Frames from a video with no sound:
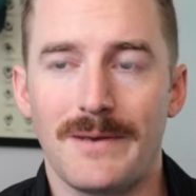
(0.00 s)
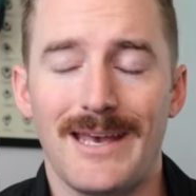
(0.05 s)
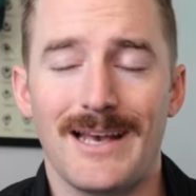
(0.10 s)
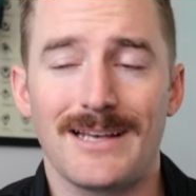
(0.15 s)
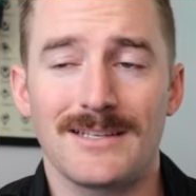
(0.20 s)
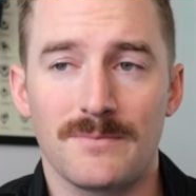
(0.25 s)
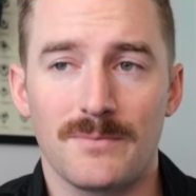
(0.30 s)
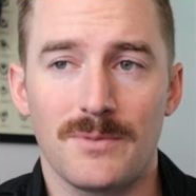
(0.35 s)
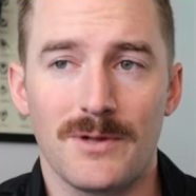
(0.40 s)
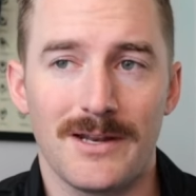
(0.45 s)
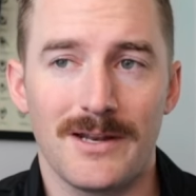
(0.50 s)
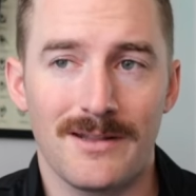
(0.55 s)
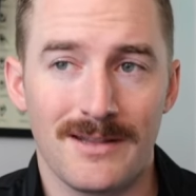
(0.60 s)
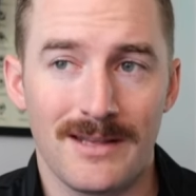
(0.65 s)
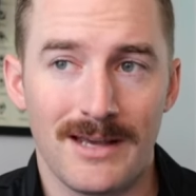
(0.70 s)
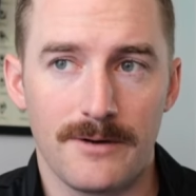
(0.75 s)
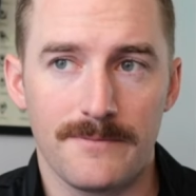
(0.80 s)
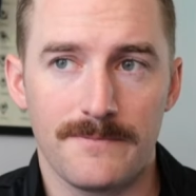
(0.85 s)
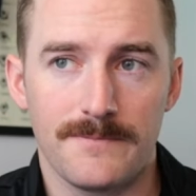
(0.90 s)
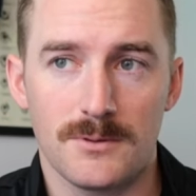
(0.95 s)
He hasn't played in
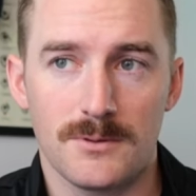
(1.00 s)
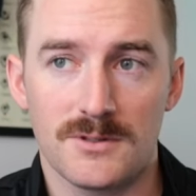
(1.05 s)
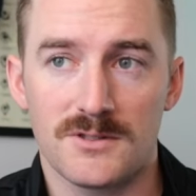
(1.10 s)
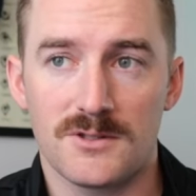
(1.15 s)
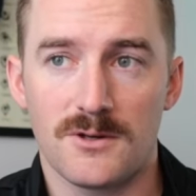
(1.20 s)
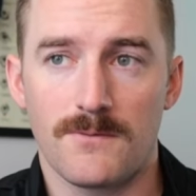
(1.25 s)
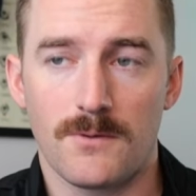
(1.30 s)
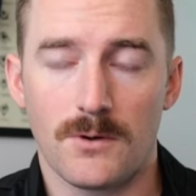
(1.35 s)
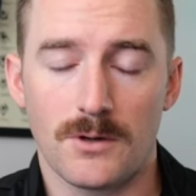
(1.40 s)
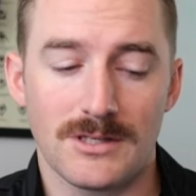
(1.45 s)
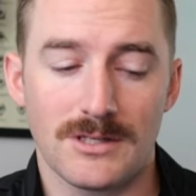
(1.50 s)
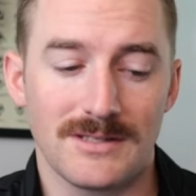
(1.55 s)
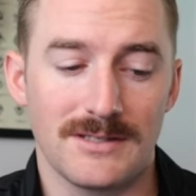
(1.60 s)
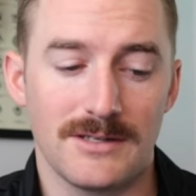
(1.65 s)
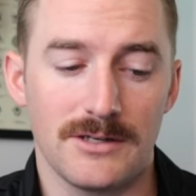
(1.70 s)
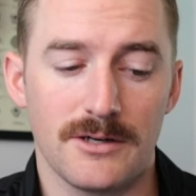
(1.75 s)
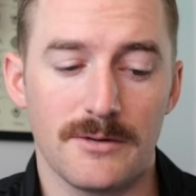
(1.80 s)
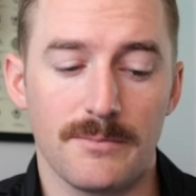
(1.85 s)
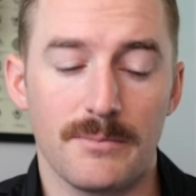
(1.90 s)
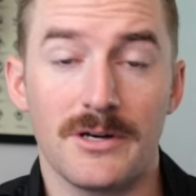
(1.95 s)
the outfield so far this
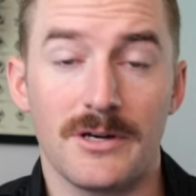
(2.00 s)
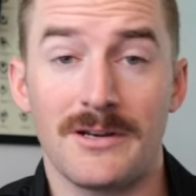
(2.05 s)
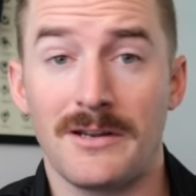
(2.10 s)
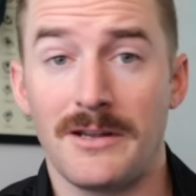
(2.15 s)
year, but